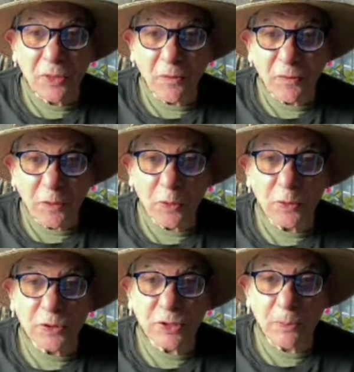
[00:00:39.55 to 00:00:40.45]
the
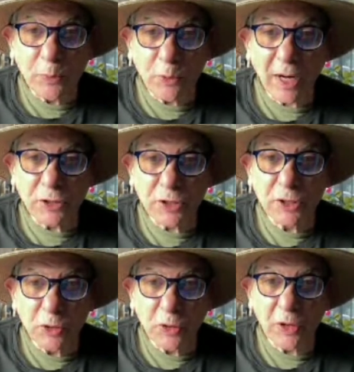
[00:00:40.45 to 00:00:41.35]
first
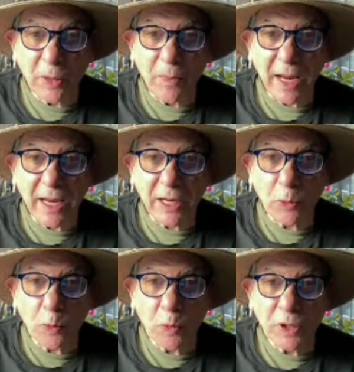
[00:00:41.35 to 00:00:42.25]
impression you're going to make
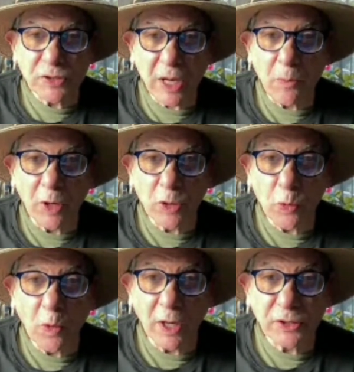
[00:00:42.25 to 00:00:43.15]
with someone who
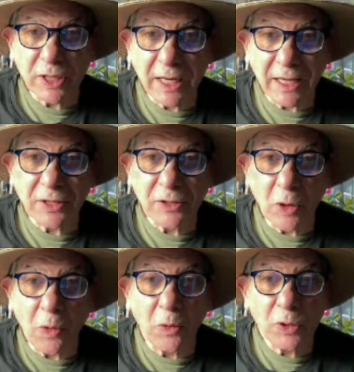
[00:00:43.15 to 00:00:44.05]
wants to get to
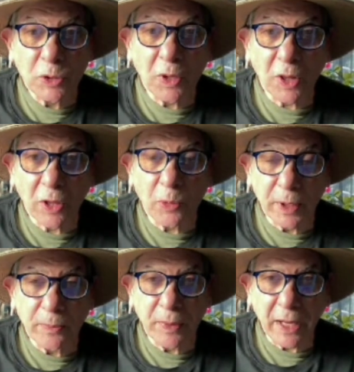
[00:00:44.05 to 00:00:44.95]
know you a little
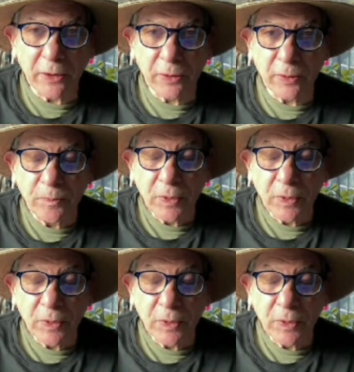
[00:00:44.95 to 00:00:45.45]
bit better.